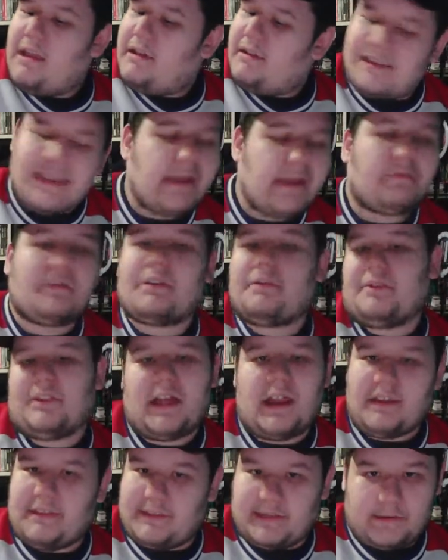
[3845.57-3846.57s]
get rid of a
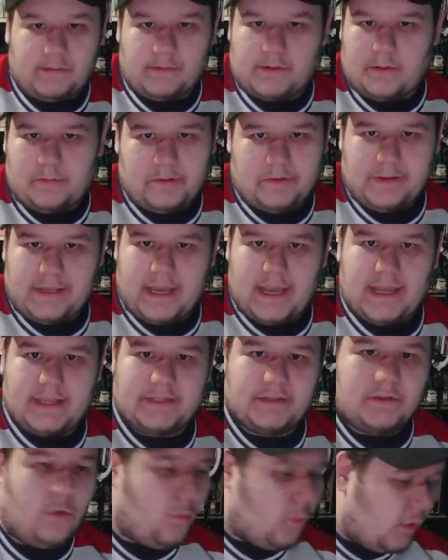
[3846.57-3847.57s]
lot of the WWE
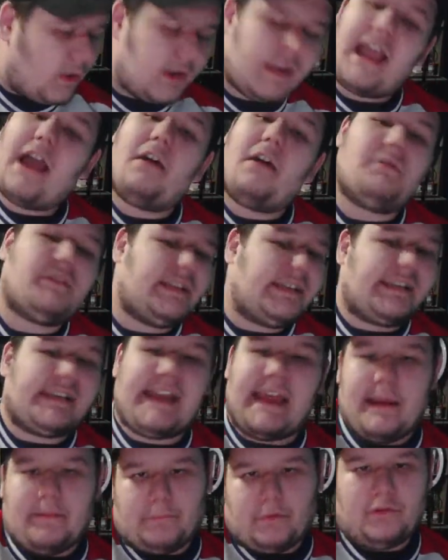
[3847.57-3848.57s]
guys. Work out Dean
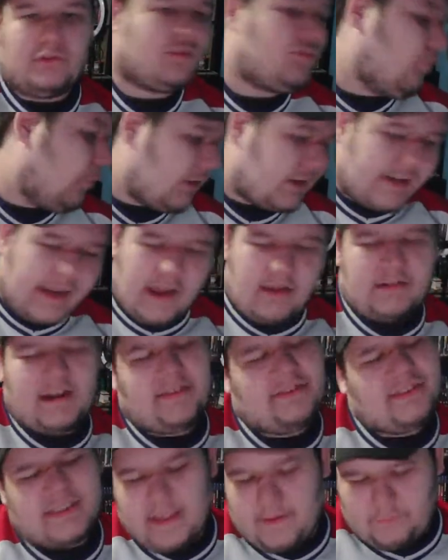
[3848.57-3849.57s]
Ambrose. Work out, I
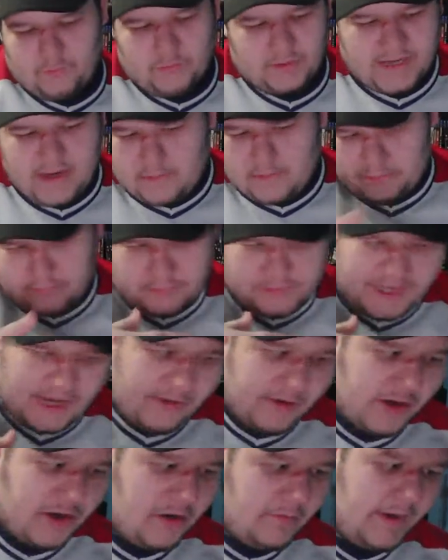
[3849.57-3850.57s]
think they've worked out
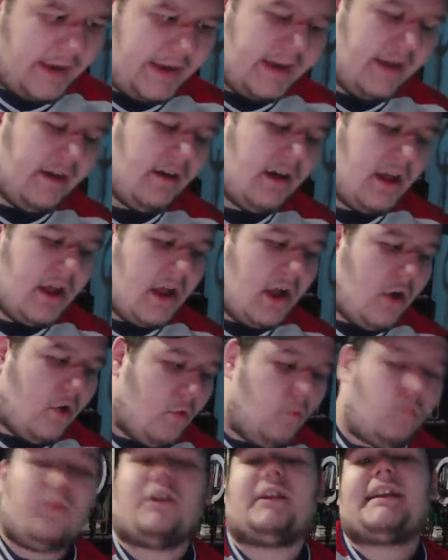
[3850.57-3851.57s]
Jericho by now.
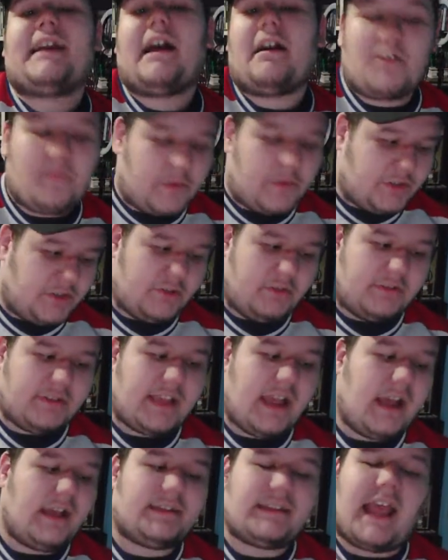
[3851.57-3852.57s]
Work out a bunch of those
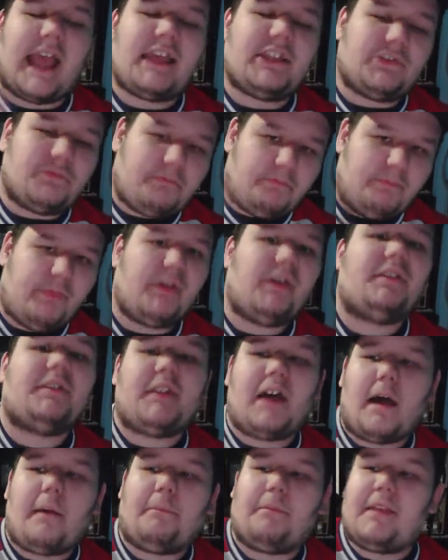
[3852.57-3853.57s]
guys and build
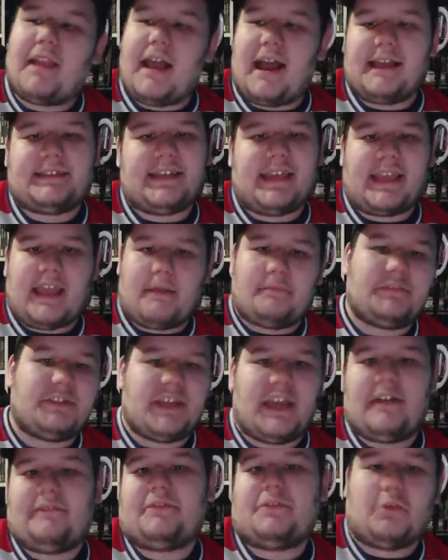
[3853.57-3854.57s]
up guys like
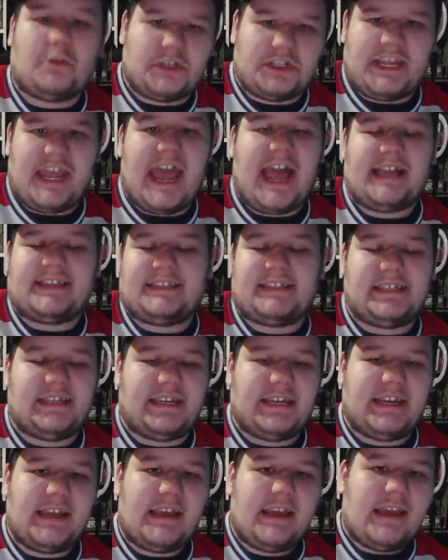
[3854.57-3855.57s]
MJF and Orange
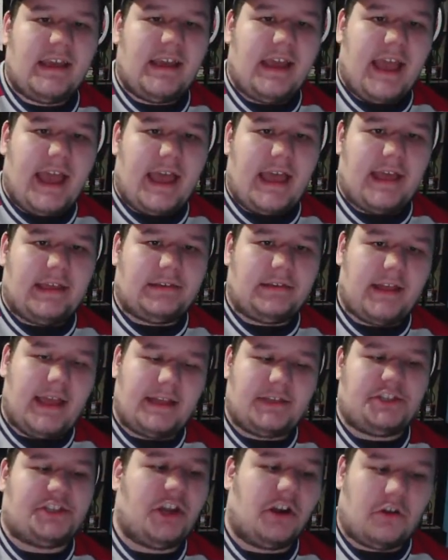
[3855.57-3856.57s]
Cassidy
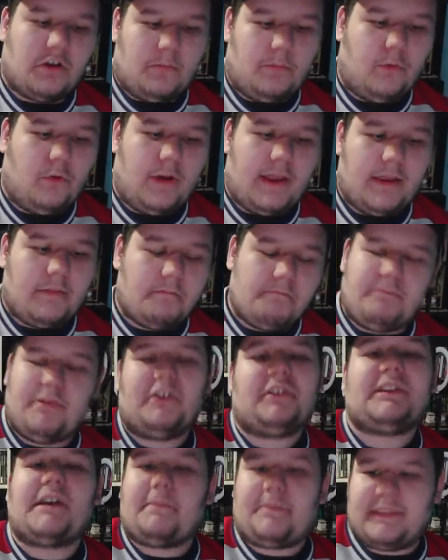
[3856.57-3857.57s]
and Jungle Boy, and
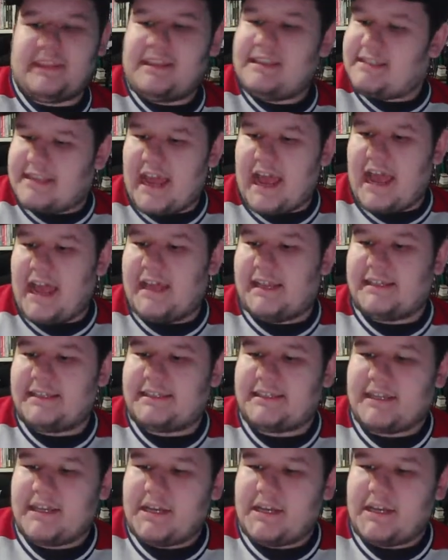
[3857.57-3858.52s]
build up these guys